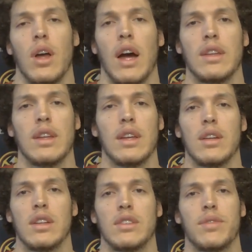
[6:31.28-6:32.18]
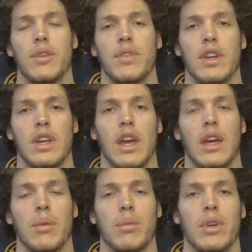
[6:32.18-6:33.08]
I think his feel for the
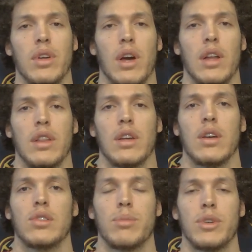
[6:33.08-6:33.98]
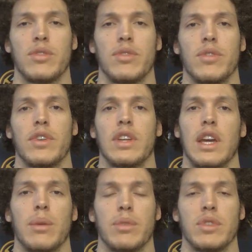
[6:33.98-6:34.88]
game, I think Coach Most feel for the
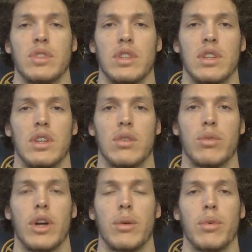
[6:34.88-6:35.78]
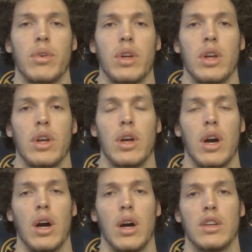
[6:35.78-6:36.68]
game is incredible.
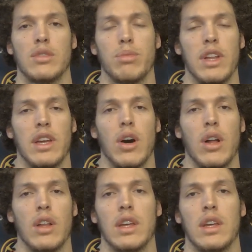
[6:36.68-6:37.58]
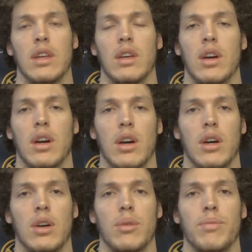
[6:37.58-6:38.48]
Uh, his play calling,
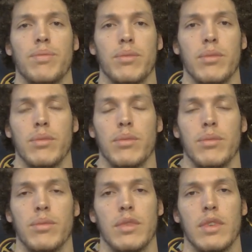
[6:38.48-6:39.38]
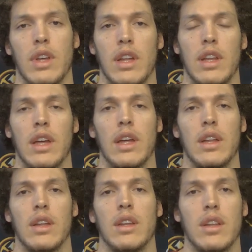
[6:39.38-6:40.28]
um, and
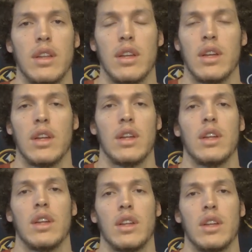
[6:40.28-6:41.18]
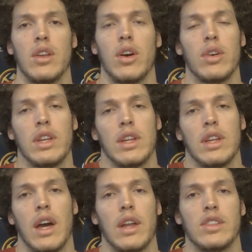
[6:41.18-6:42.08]
then you know he, he
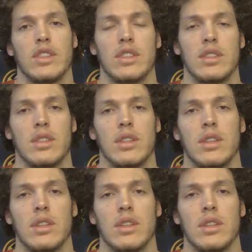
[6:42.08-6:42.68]
kind of just